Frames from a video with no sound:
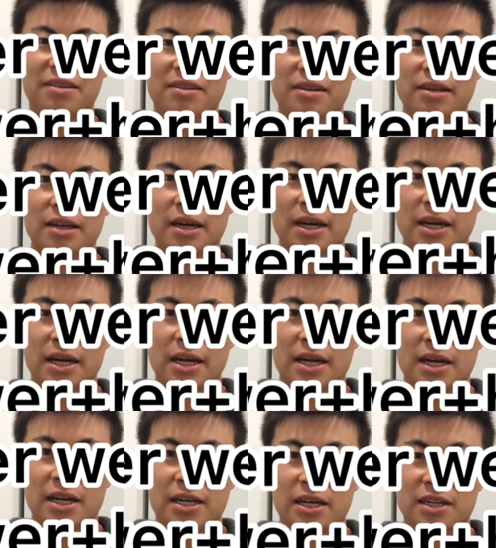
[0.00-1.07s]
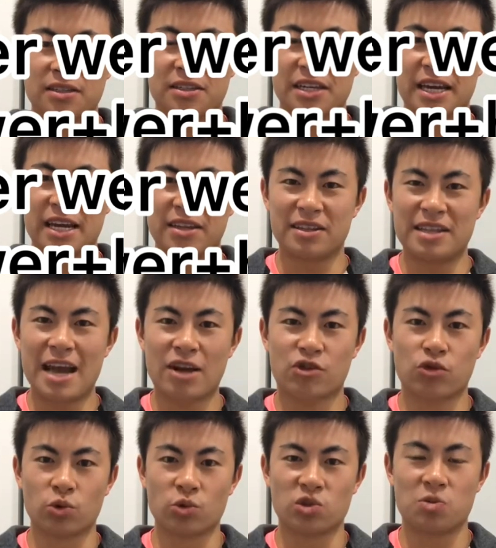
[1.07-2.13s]
to get
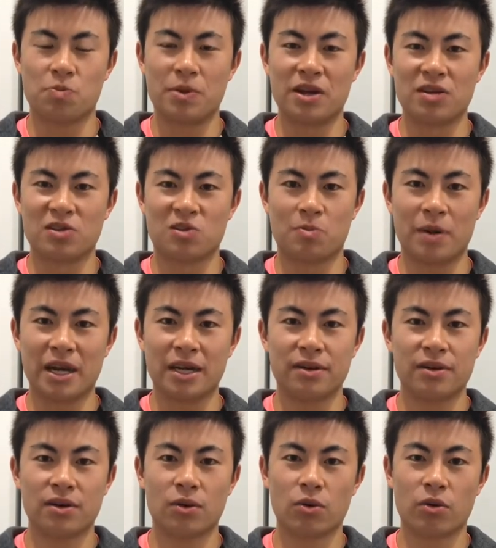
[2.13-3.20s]
natural spin and speed.